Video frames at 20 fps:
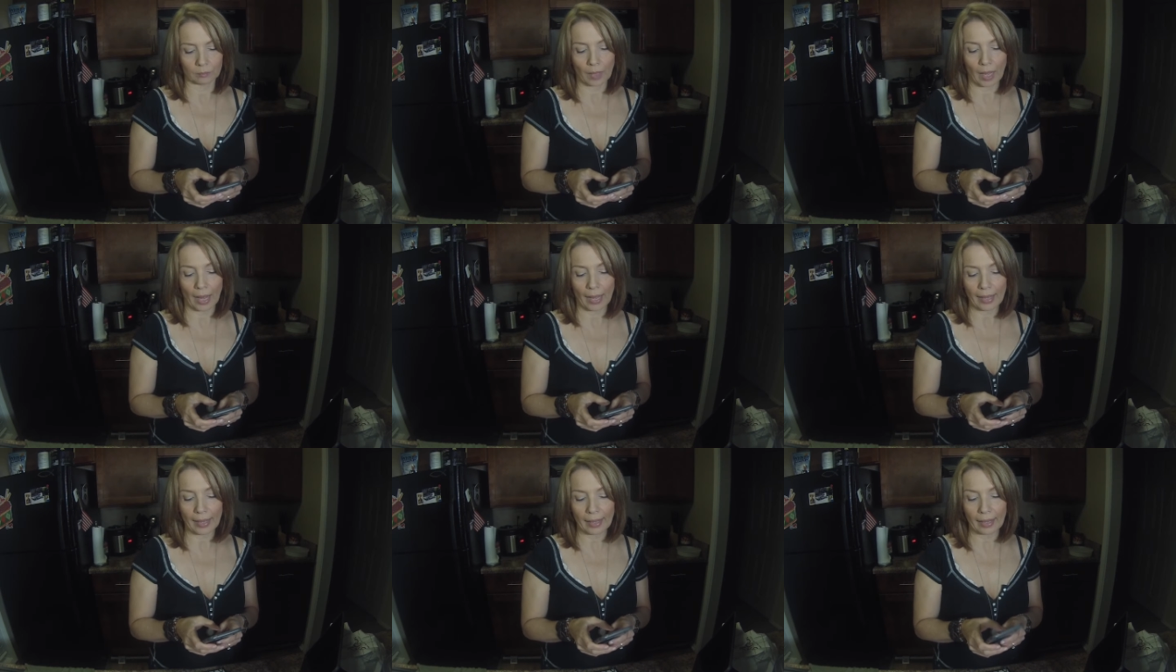
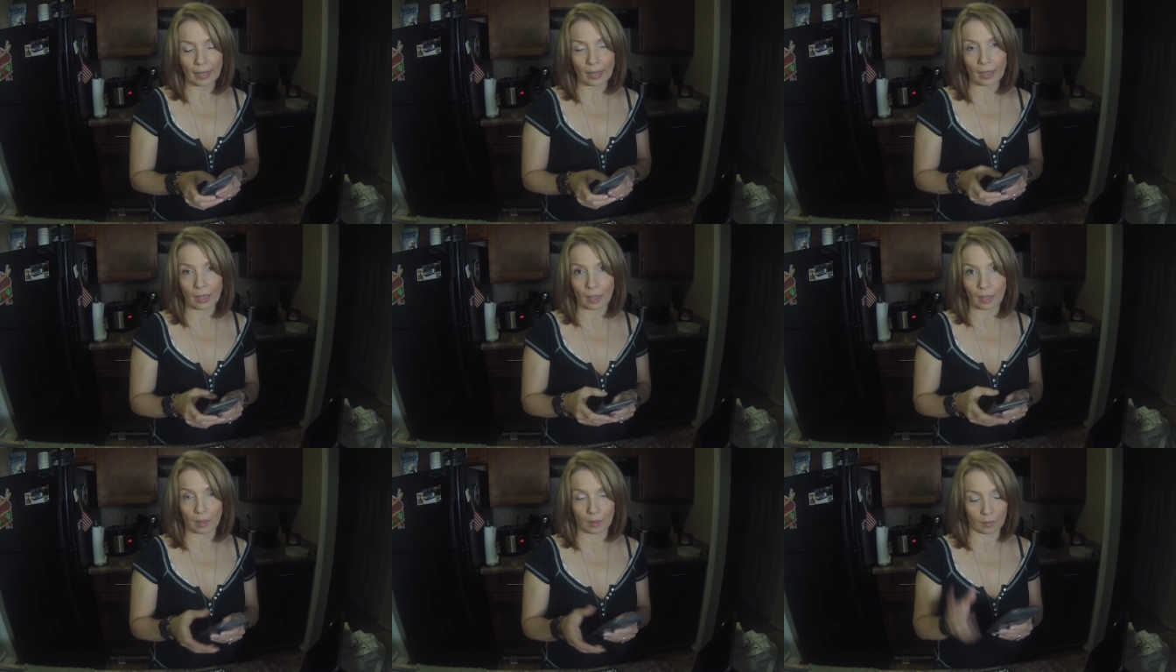I
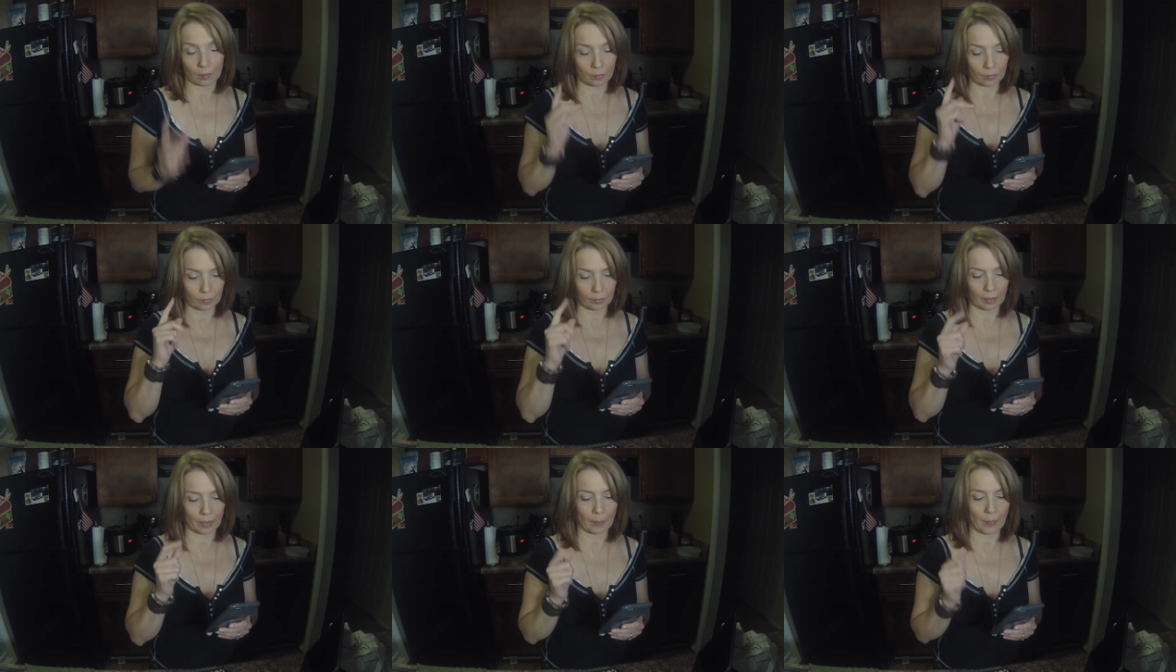have
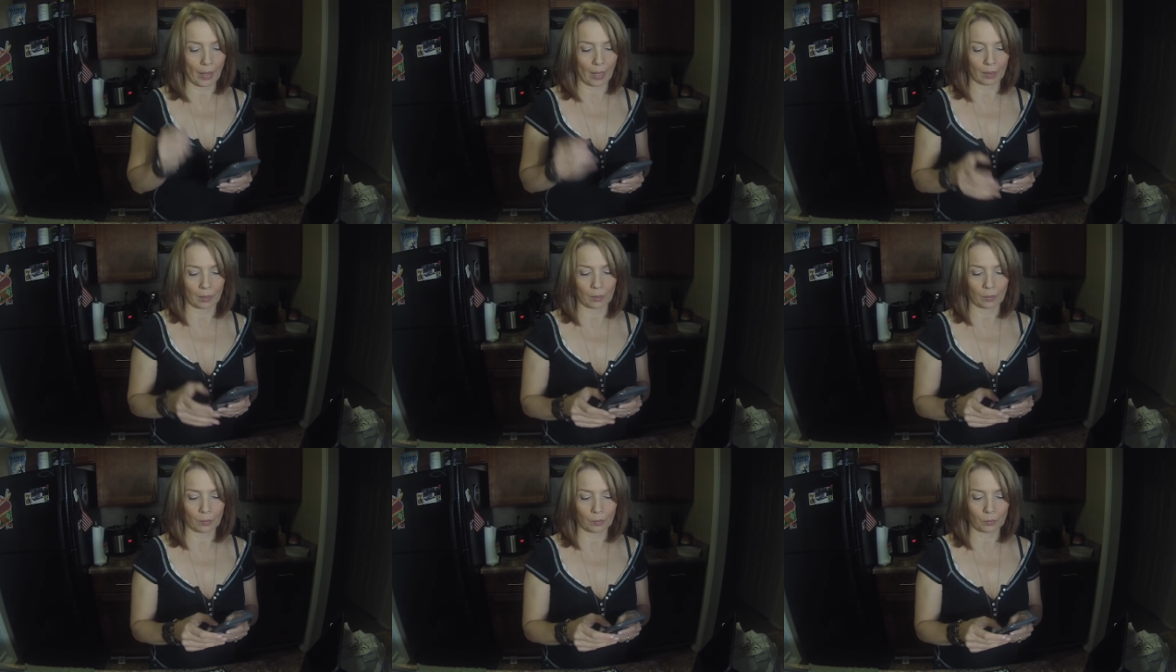the
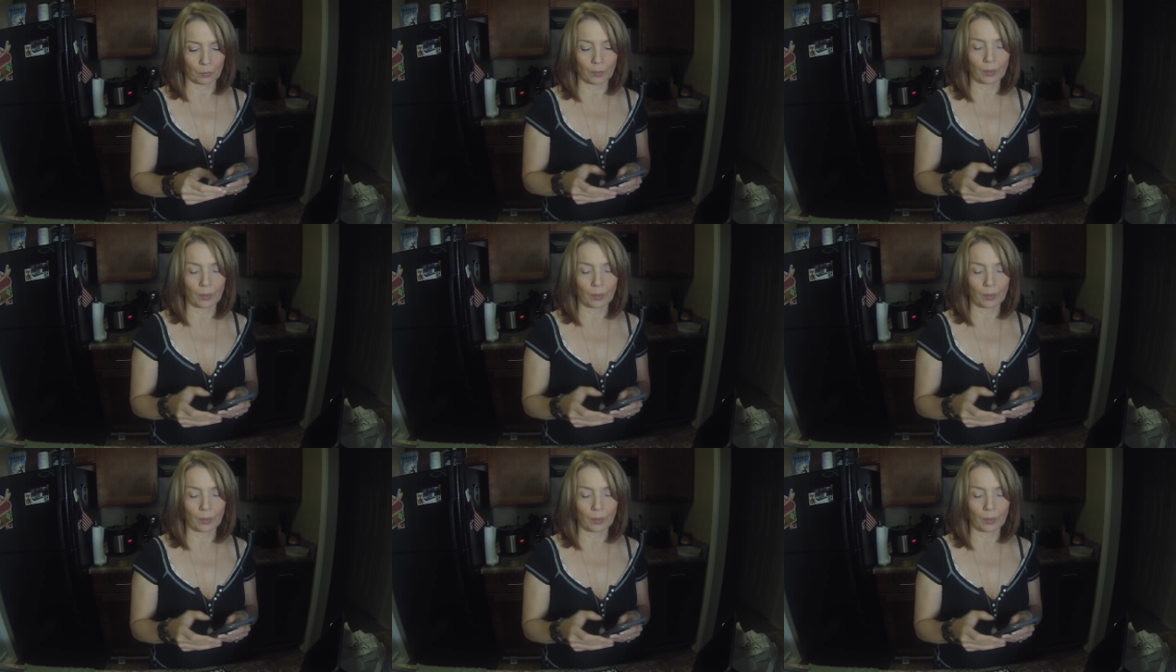macros,